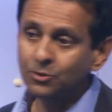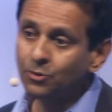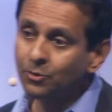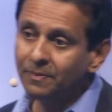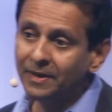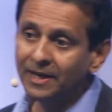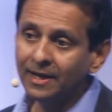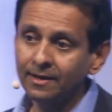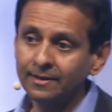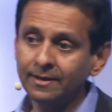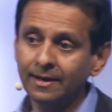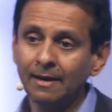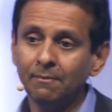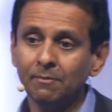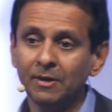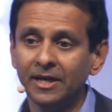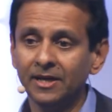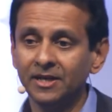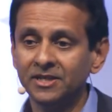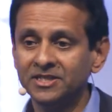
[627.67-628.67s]
Could be in other
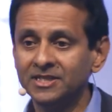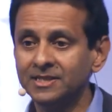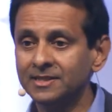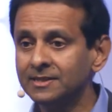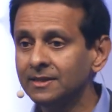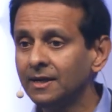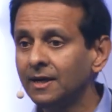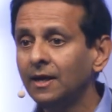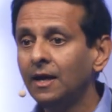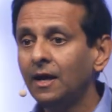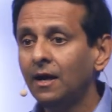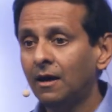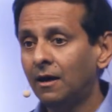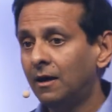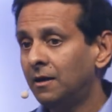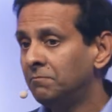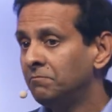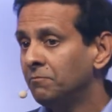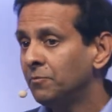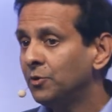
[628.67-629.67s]
applications.
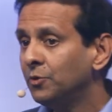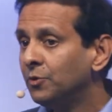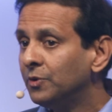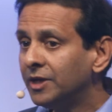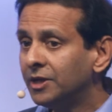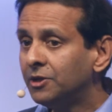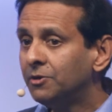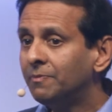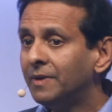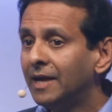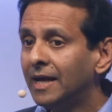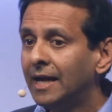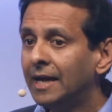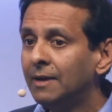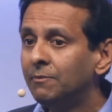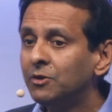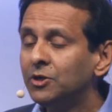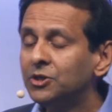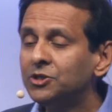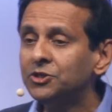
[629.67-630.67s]
Um, you need to be
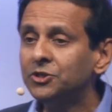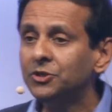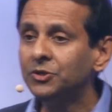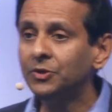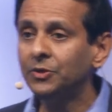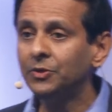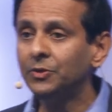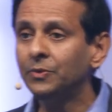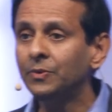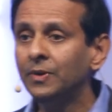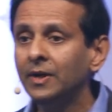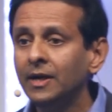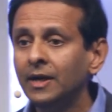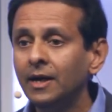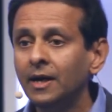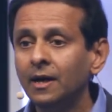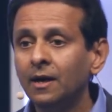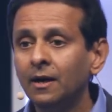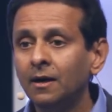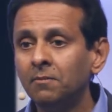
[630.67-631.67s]
able to
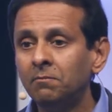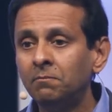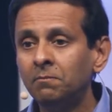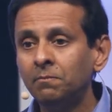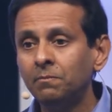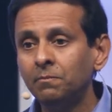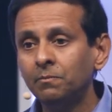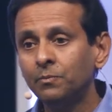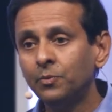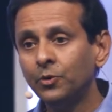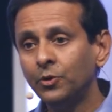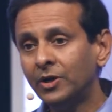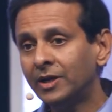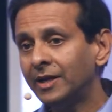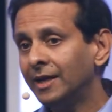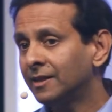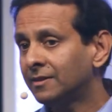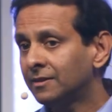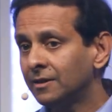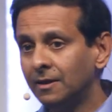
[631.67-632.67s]
uh, put
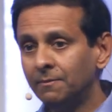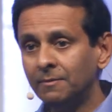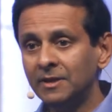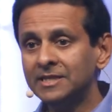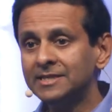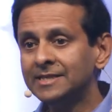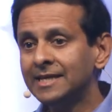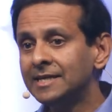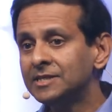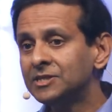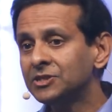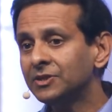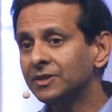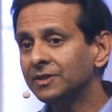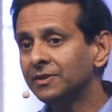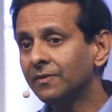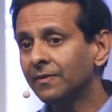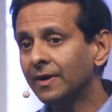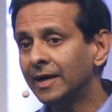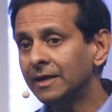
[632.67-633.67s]
a thermal sensor
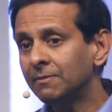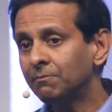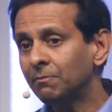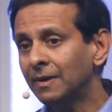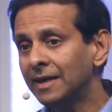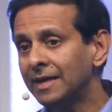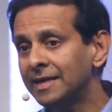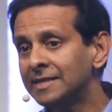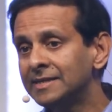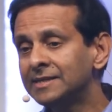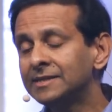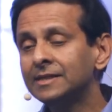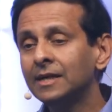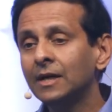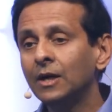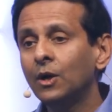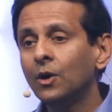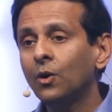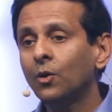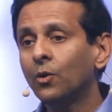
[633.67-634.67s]
in the right place,
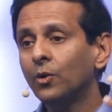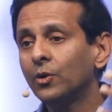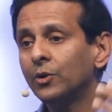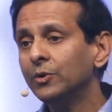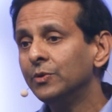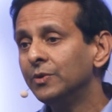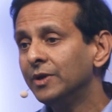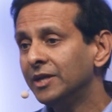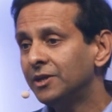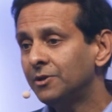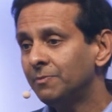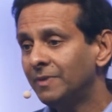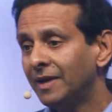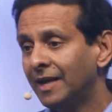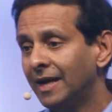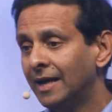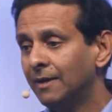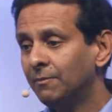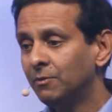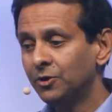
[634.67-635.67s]
or you need to
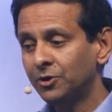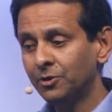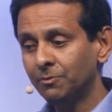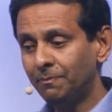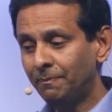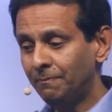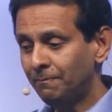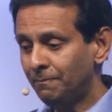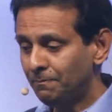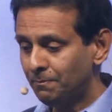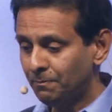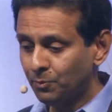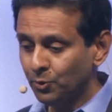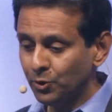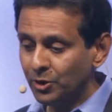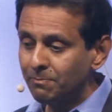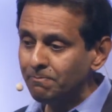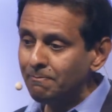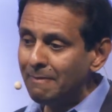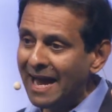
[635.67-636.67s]
be able to
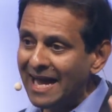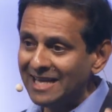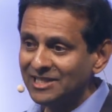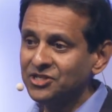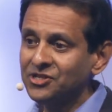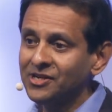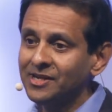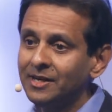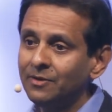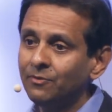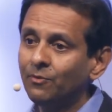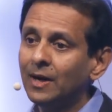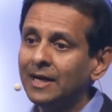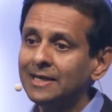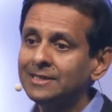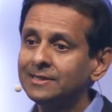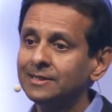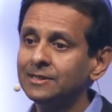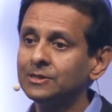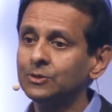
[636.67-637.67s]
put matching
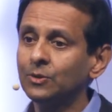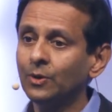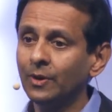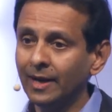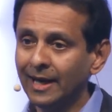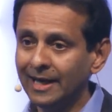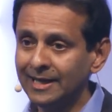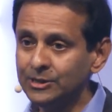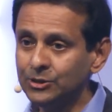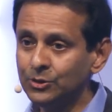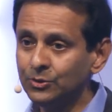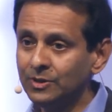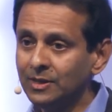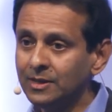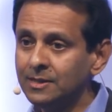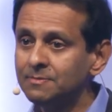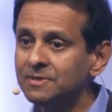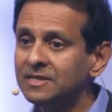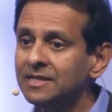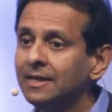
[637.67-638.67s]
devices on
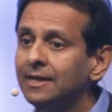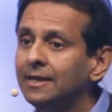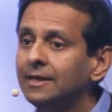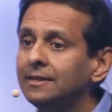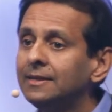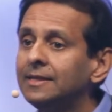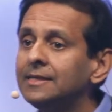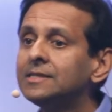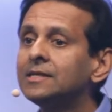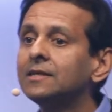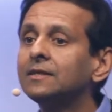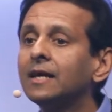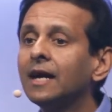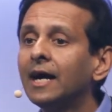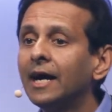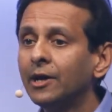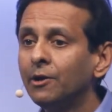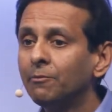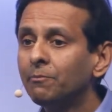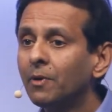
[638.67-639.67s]
isotherms. These are the
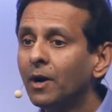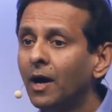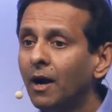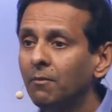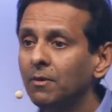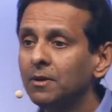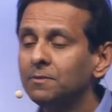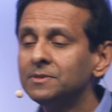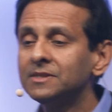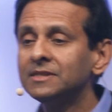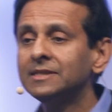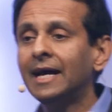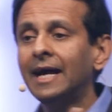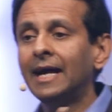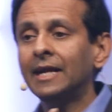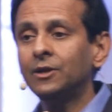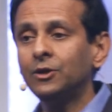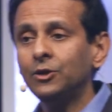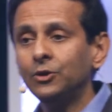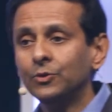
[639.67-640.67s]
kind of problems
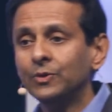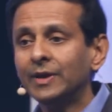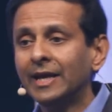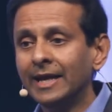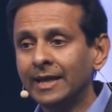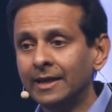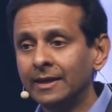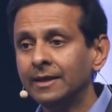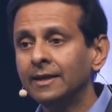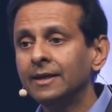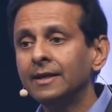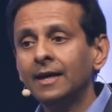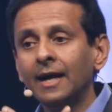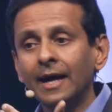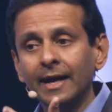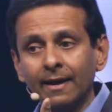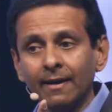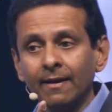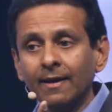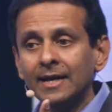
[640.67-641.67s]
that you can
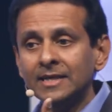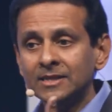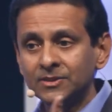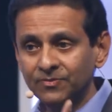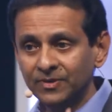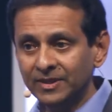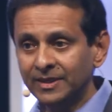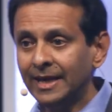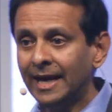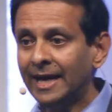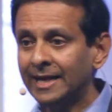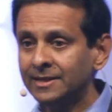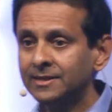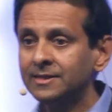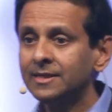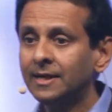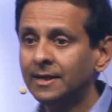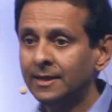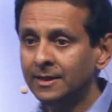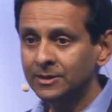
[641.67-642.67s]
analyze with
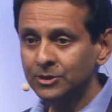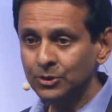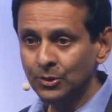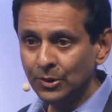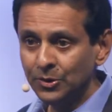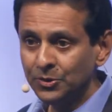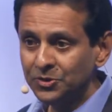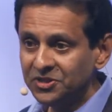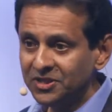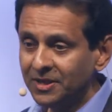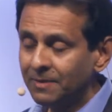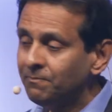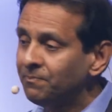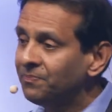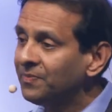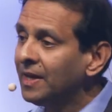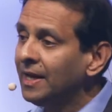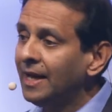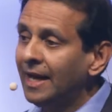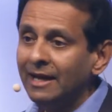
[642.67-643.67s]
that uh, solution.
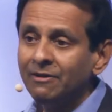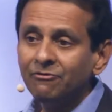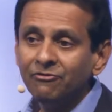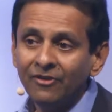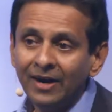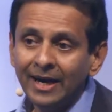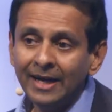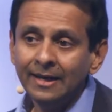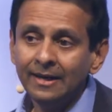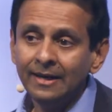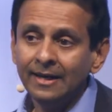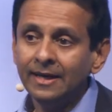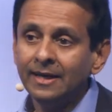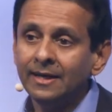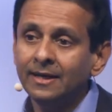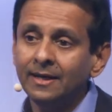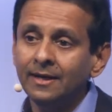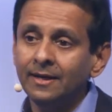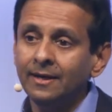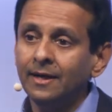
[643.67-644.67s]
And
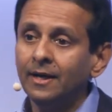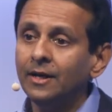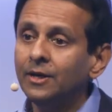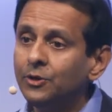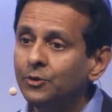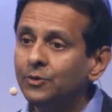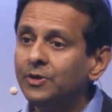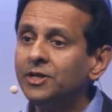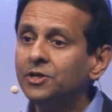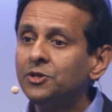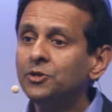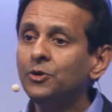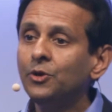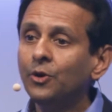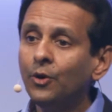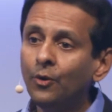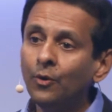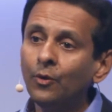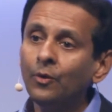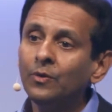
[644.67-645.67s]
finally, you need to
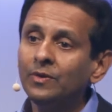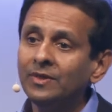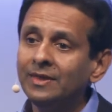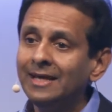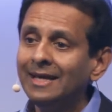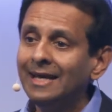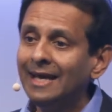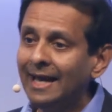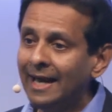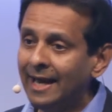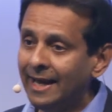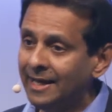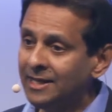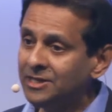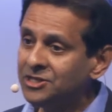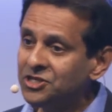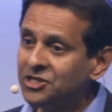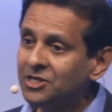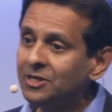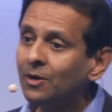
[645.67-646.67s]
know the
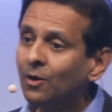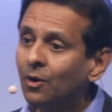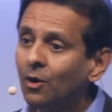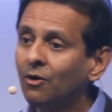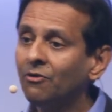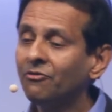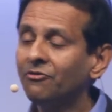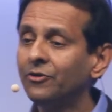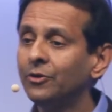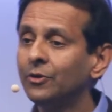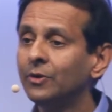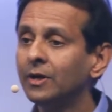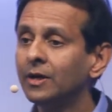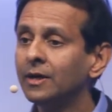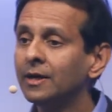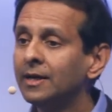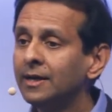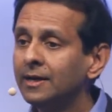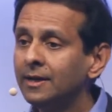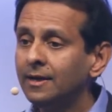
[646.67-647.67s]
age of
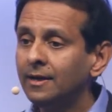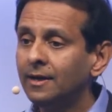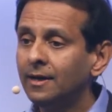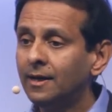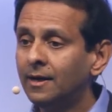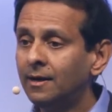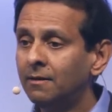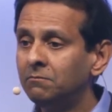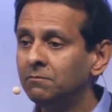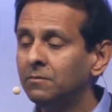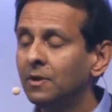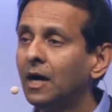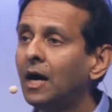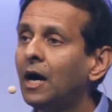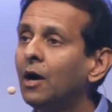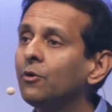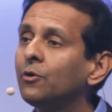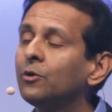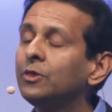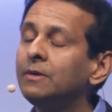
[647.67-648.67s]
your, um,
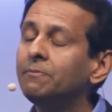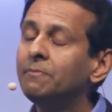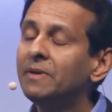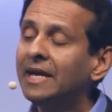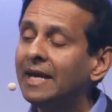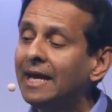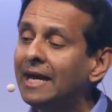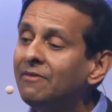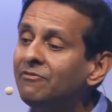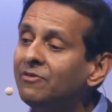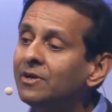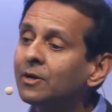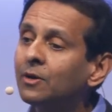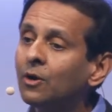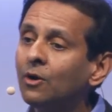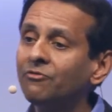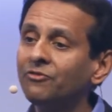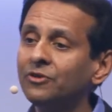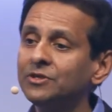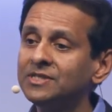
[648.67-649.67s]
how the behavior
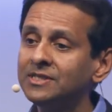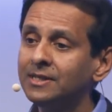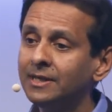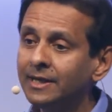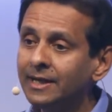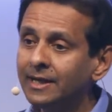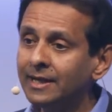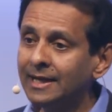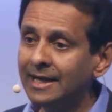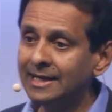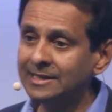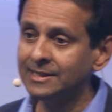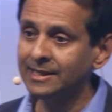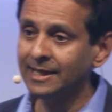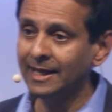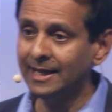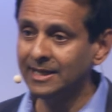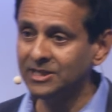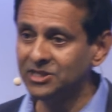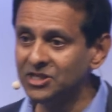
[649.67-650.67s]
of your circuit as it
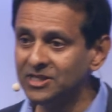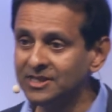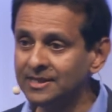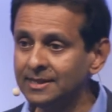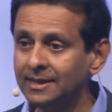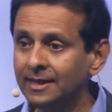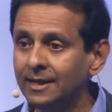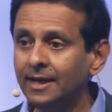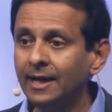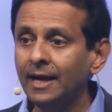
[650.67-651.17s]
ages.